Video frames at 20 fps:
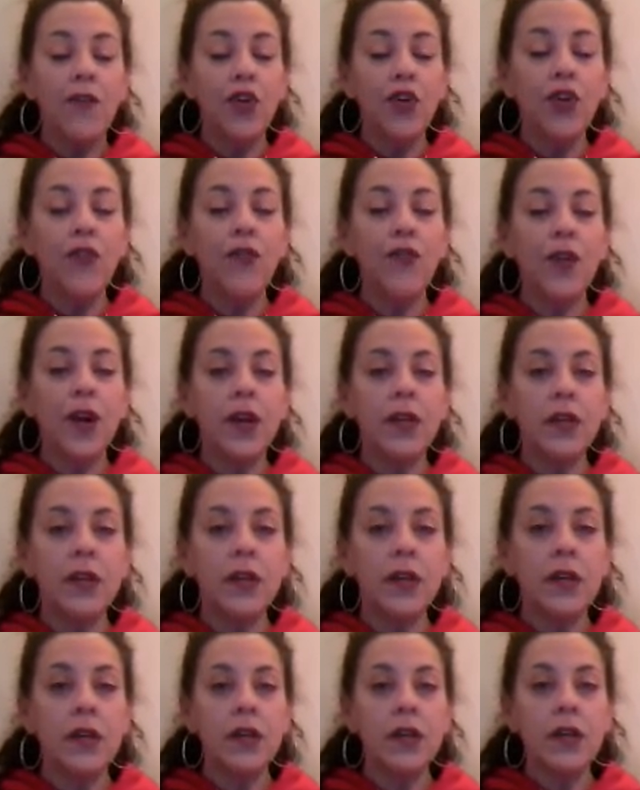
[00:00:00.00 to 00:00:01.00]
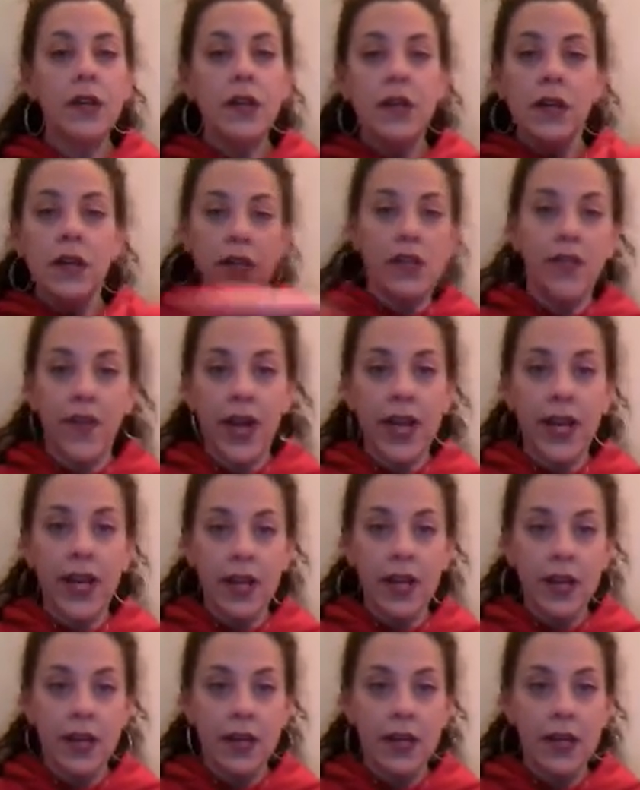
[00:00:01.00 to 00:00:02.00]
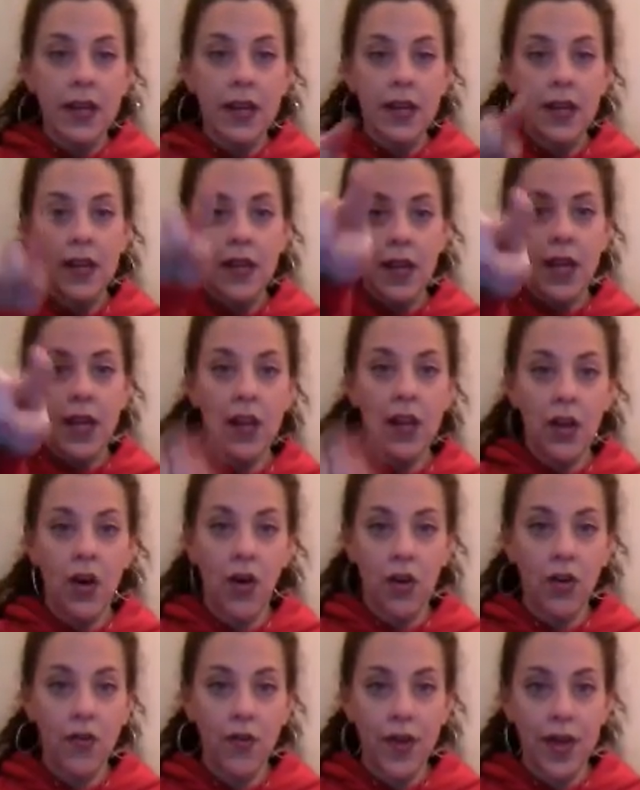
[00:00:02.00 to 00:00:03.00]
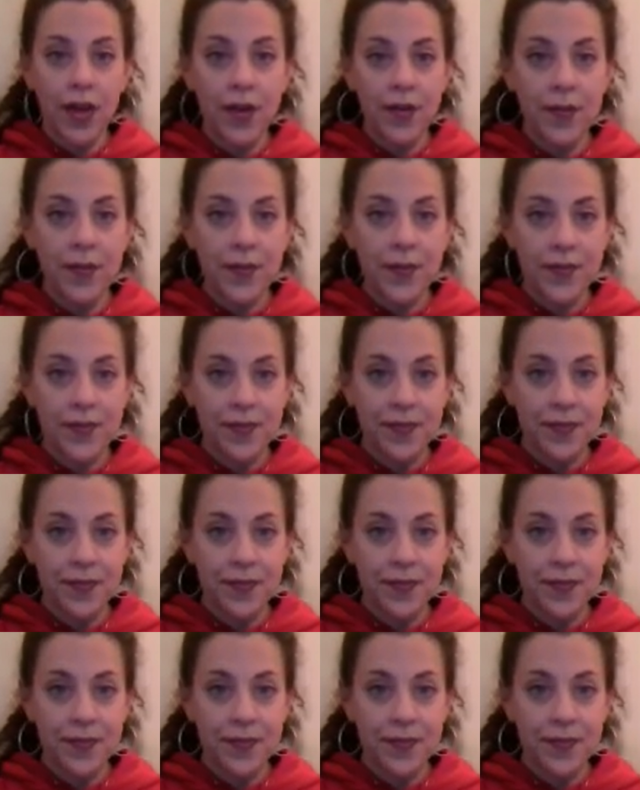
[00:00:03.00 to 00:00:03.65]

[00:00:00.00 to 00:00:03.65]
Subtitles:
have good fun dividing and conquering.